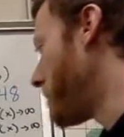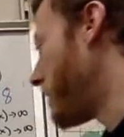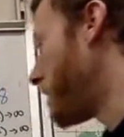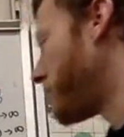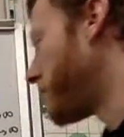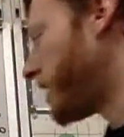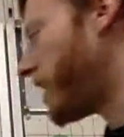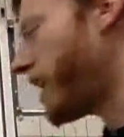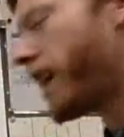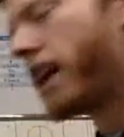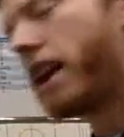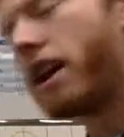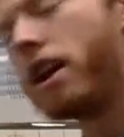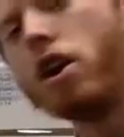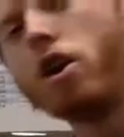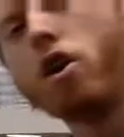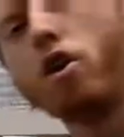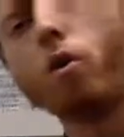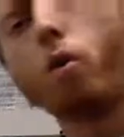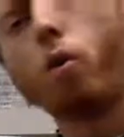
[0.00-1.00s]
Because again,
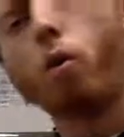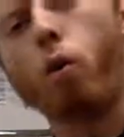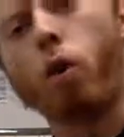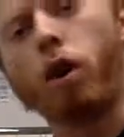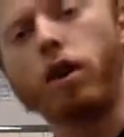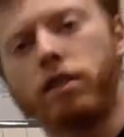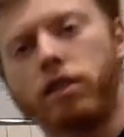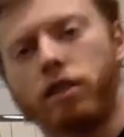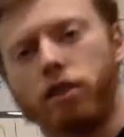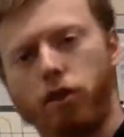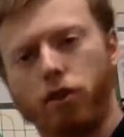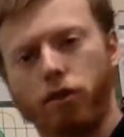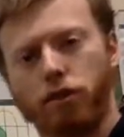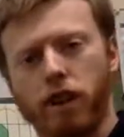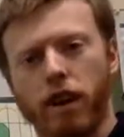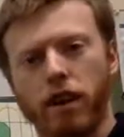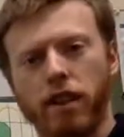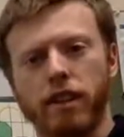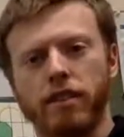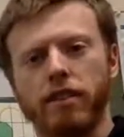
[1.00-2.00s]
once you've
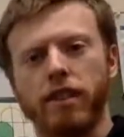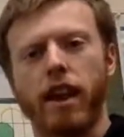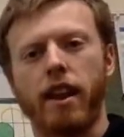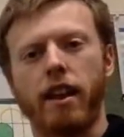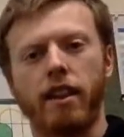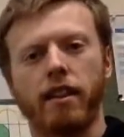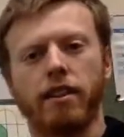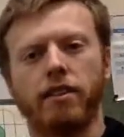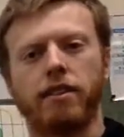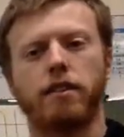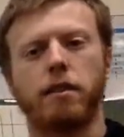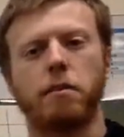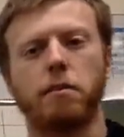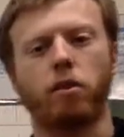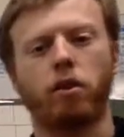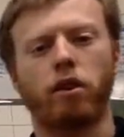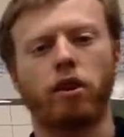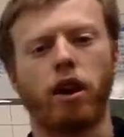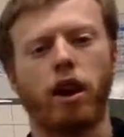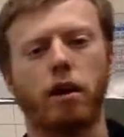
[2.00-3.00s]
done this, and this is something
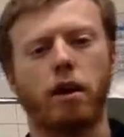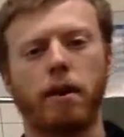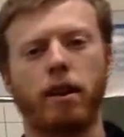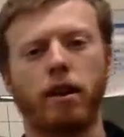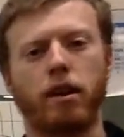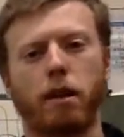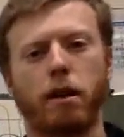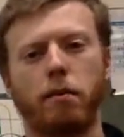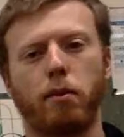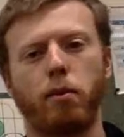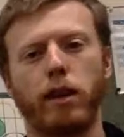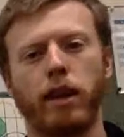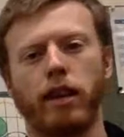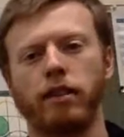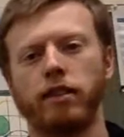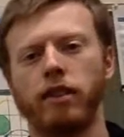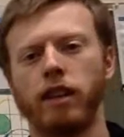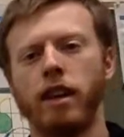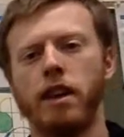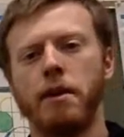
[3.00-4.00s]
we're going to talk about in a couple
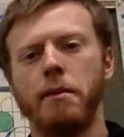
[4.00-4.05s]
weeks,